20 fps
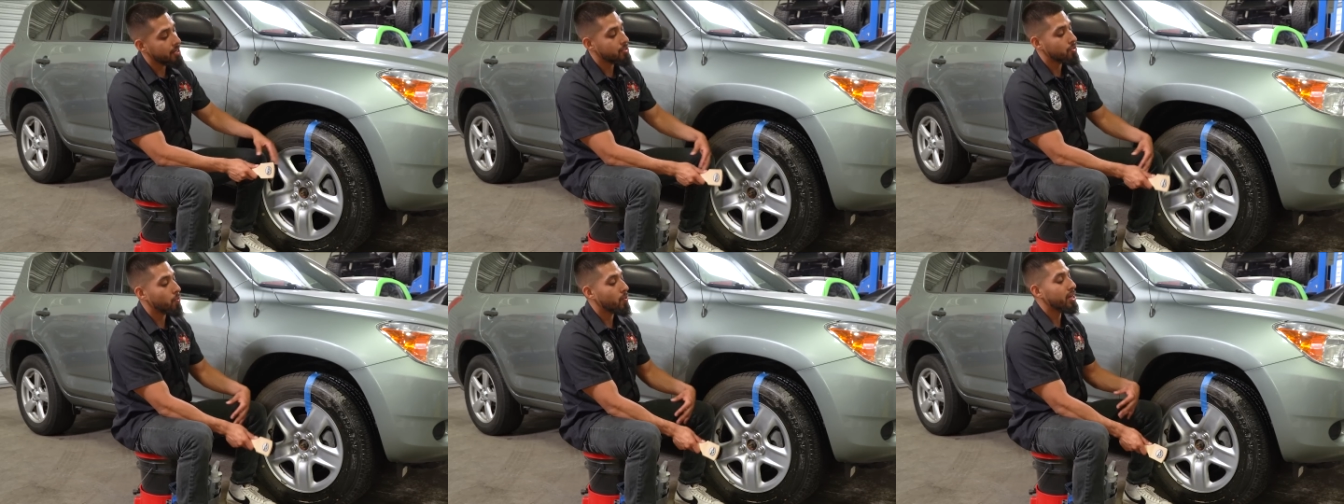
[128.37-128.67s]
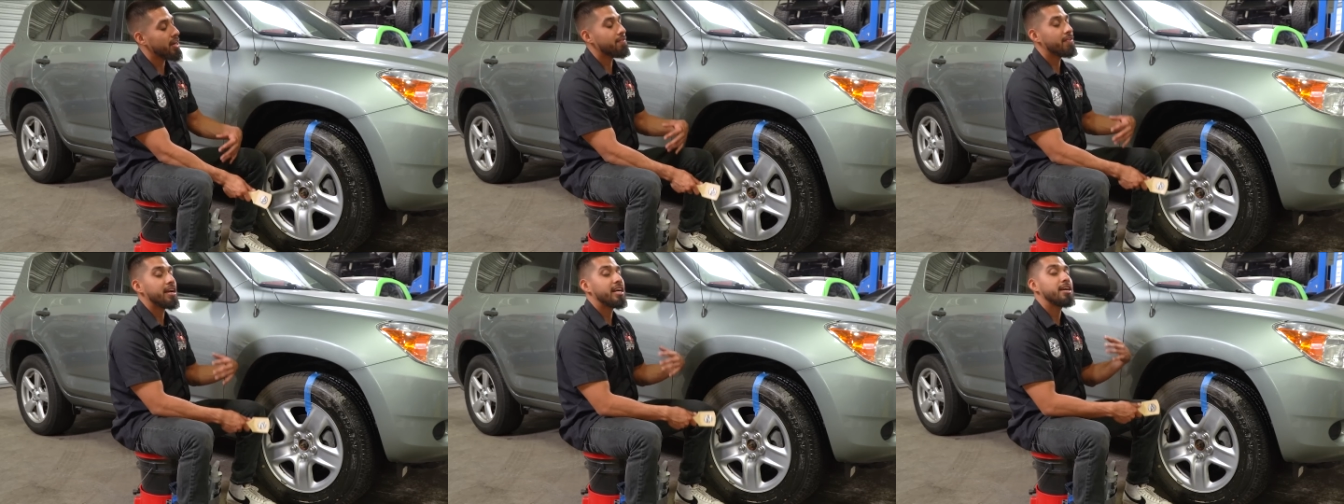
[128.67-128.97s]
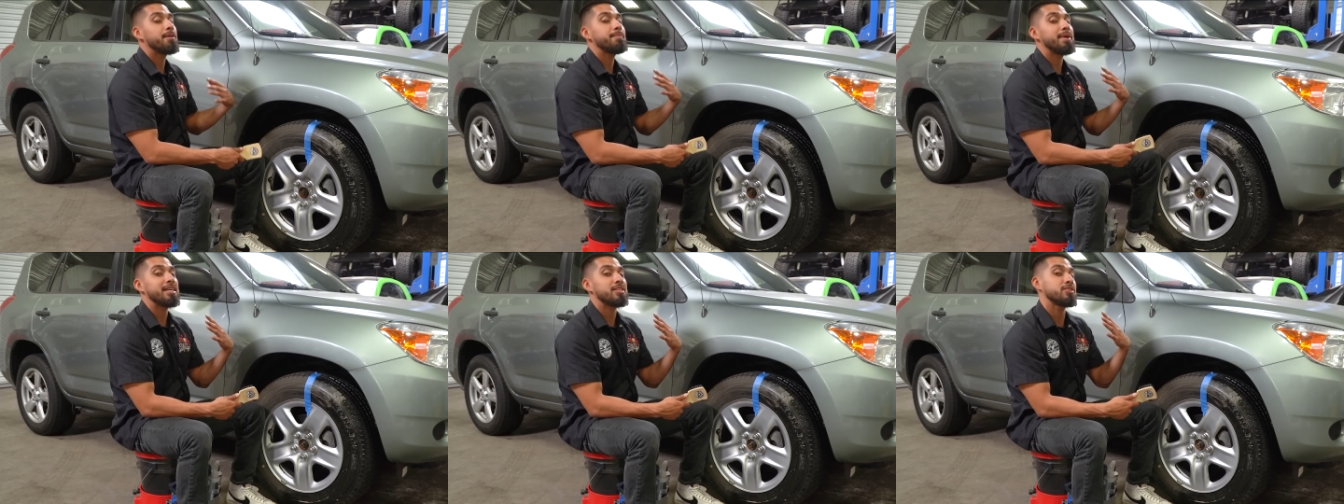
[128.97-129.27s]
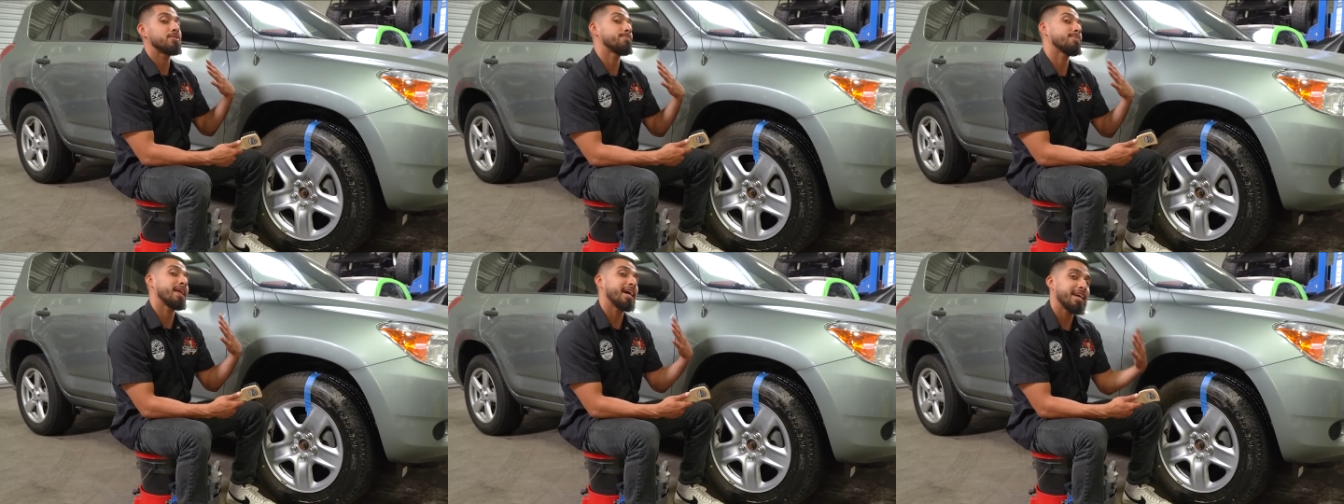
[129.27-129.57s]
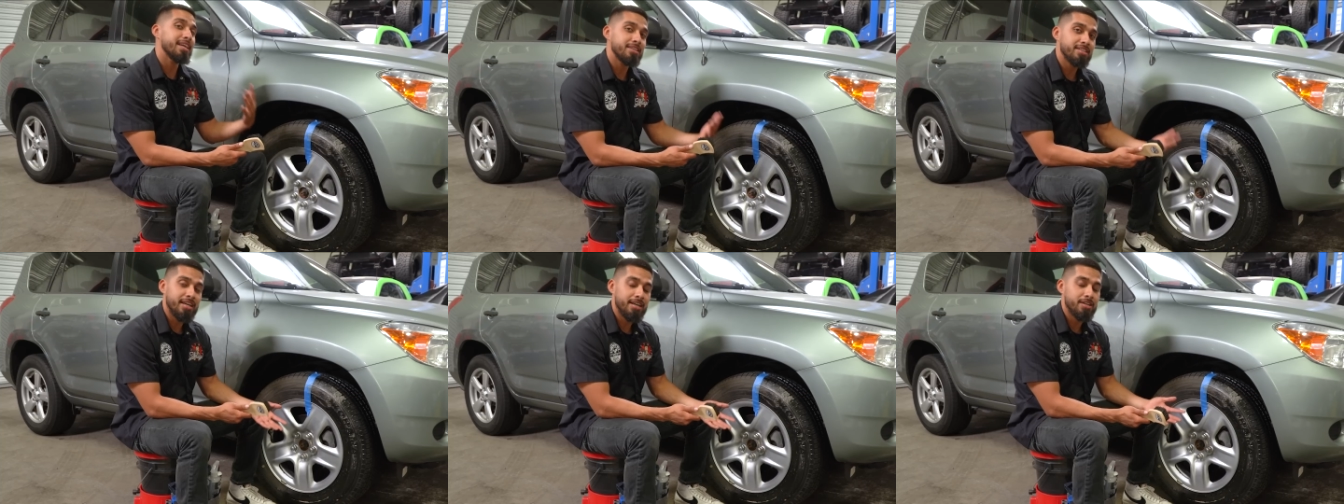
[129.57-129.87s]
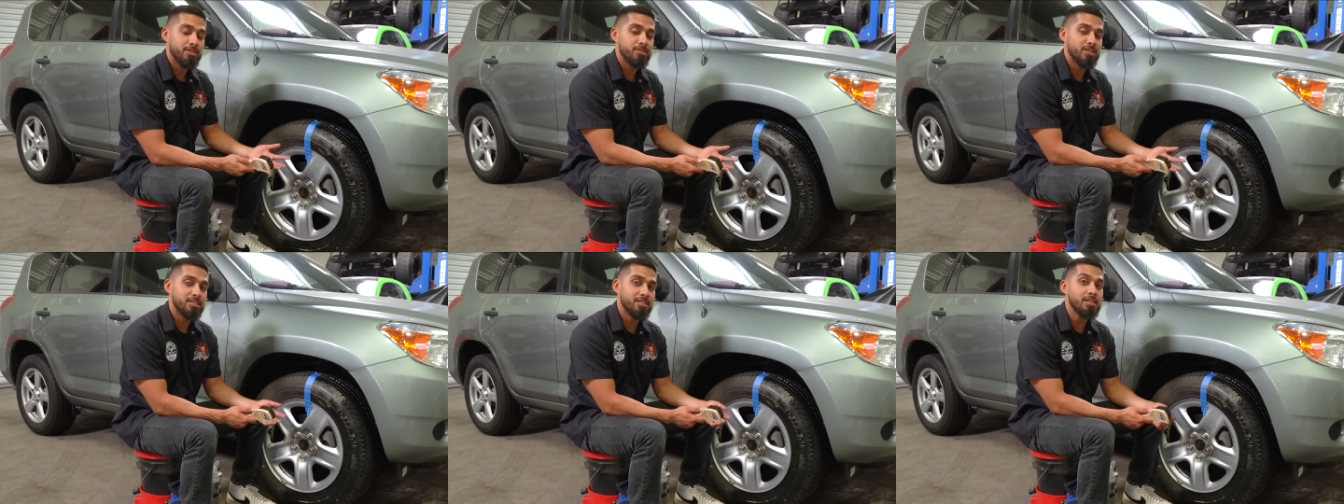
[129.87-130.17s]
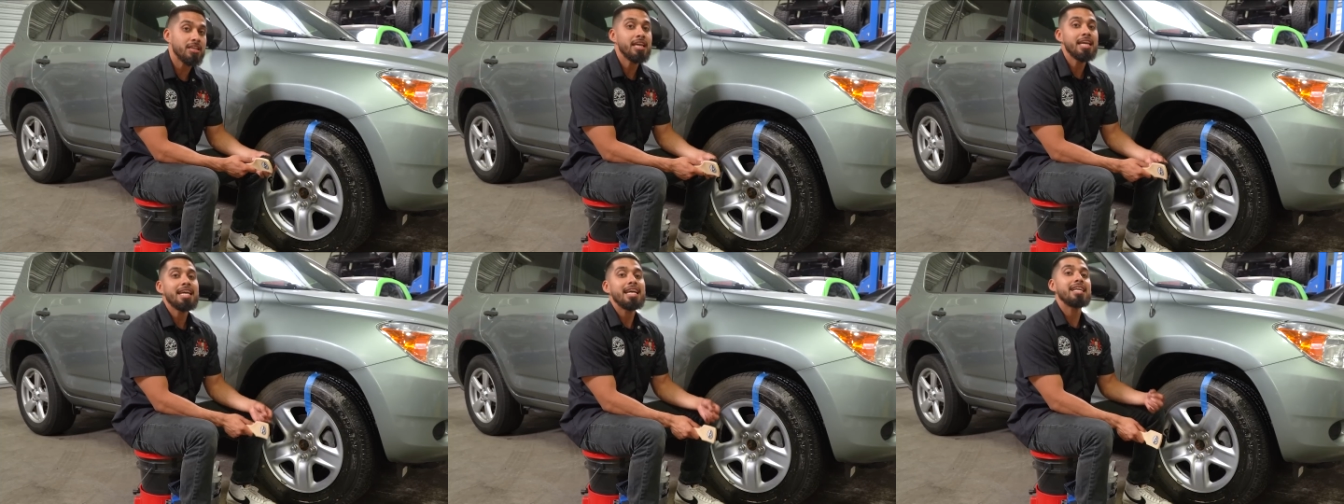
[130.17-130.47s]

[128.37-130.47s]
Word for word: So whenever I come back to apply a tire dressing,